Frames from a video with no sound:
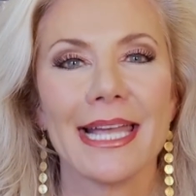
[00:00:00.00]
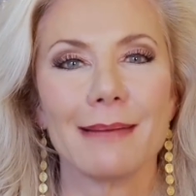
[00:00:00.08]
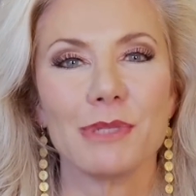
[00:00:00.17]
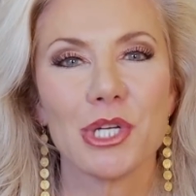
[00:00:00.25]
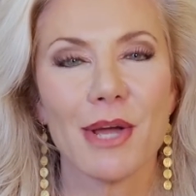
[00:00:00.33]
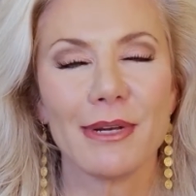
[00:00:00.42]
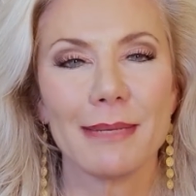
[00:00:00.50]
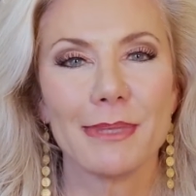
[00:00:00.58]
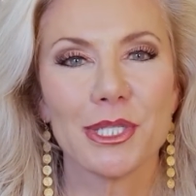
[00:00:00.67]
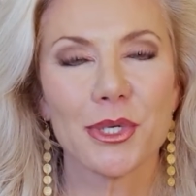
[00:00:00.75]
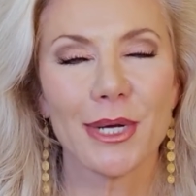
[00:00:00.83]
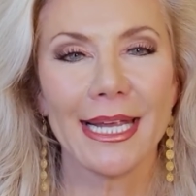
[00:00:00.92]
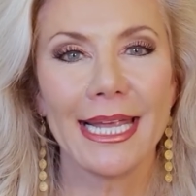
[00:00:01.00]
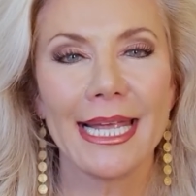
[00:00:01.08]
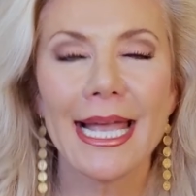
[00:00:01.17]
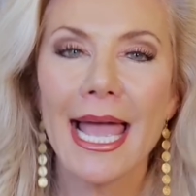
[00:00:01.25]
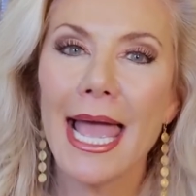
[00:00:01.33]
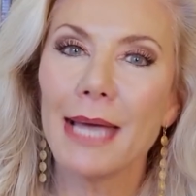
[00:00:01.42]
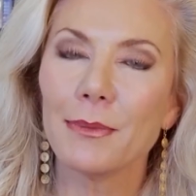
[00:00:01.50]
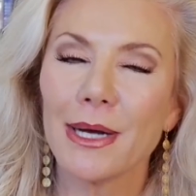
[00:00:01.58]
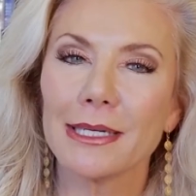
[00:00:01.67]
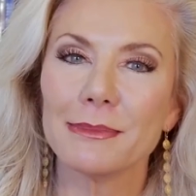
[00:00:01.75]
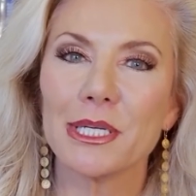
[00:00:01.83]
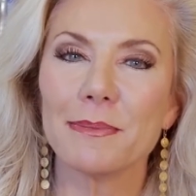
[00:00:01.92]
I'm Joni Patry and
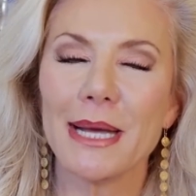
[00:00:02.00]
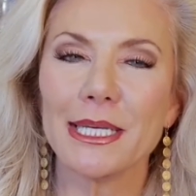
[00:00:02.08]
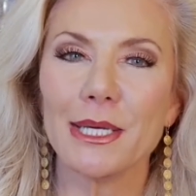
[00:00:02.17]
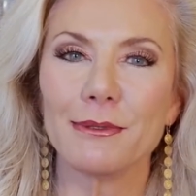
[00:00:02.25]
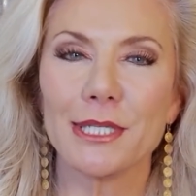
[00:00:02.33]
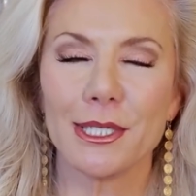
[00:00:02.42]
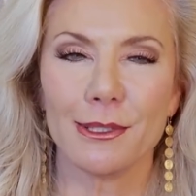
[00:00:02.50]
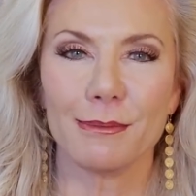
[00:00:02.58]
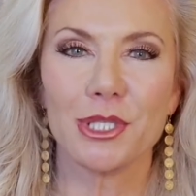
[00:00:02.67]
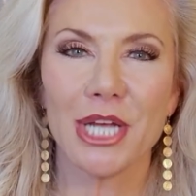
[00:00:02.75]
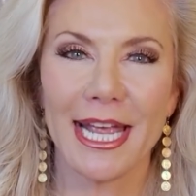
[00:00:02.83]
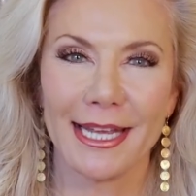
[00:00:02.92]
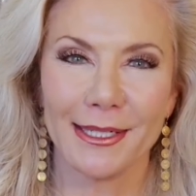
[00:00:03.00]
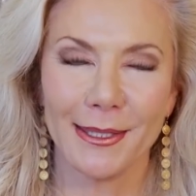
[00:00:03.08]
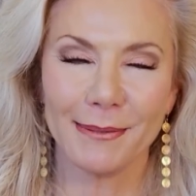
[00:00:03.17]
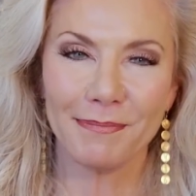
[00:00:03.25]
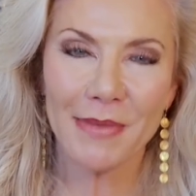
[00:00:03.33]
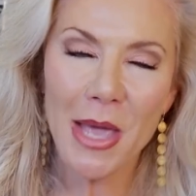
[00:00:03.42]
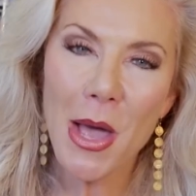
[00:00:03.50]
welcome to my YouTube channel.